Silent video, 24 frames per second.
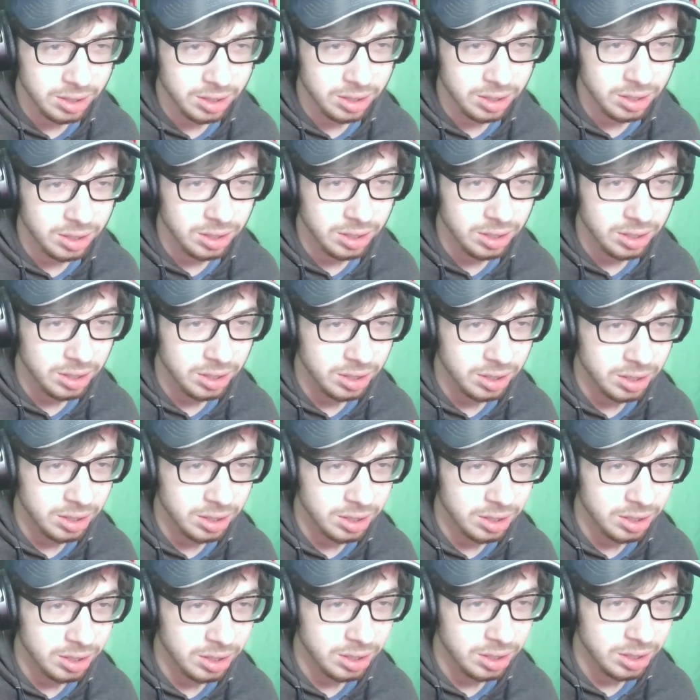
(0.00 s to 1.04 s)

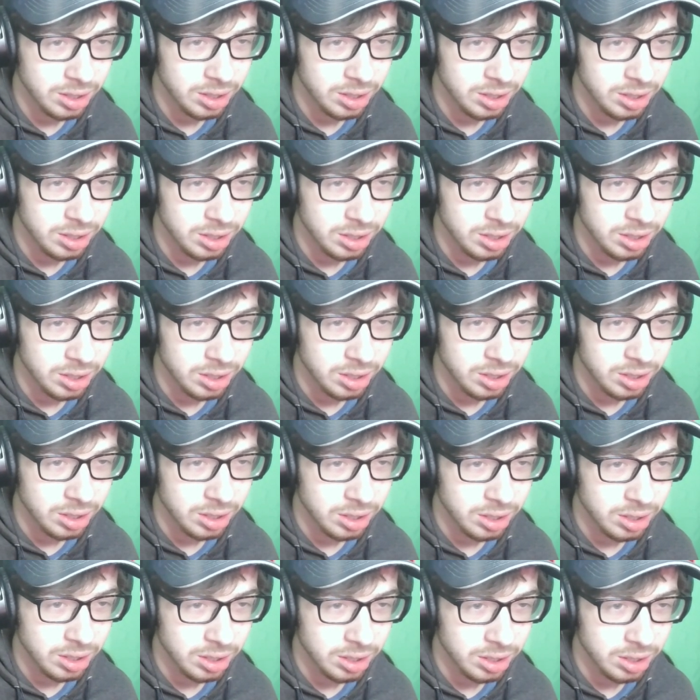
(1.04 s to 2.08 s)

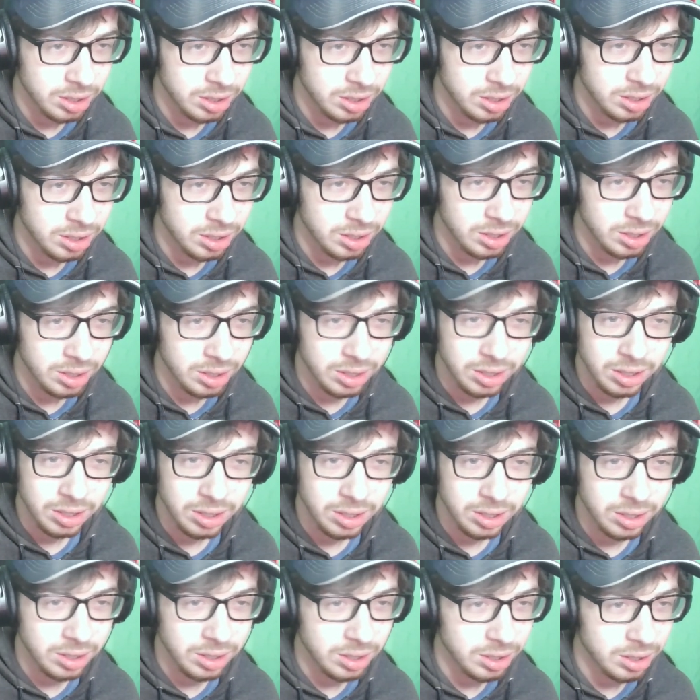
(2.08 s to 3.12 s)

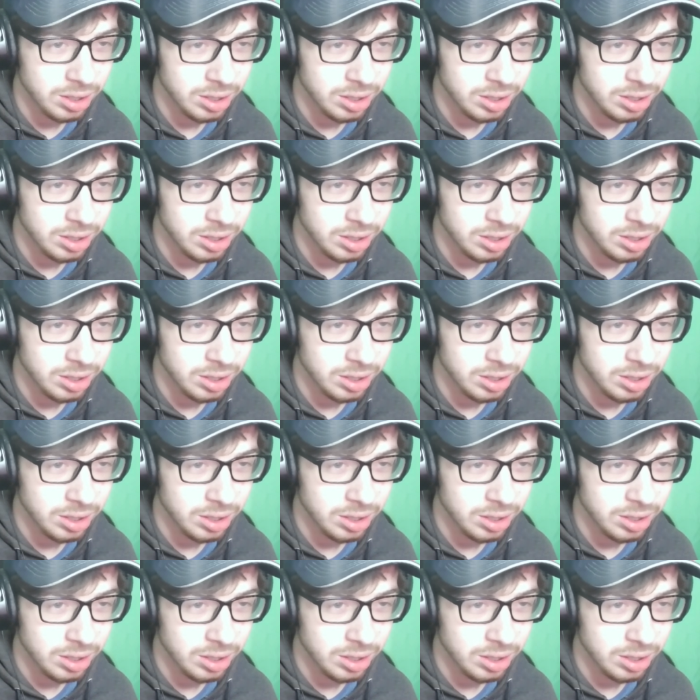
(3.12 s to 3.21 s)
This person isn't speaking.